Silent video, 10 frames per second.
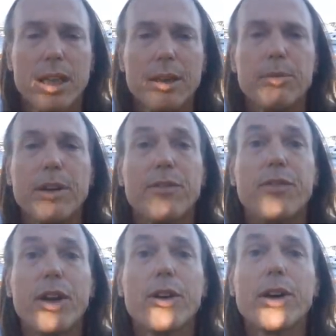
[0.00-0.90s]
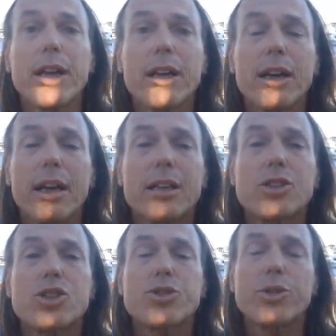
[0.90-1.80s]
can be very
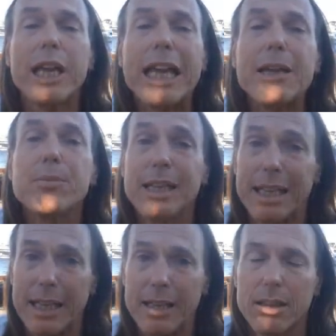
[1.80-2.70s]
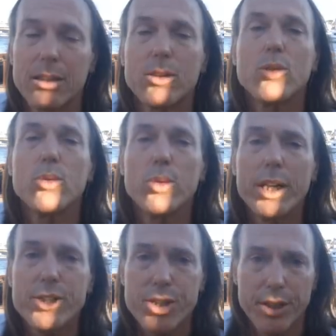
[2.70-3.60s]
extremely
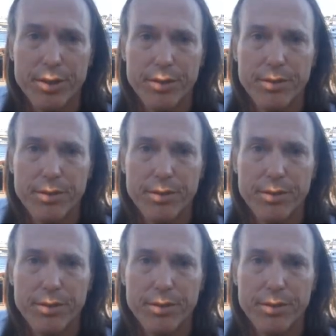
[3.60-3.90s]
rigid.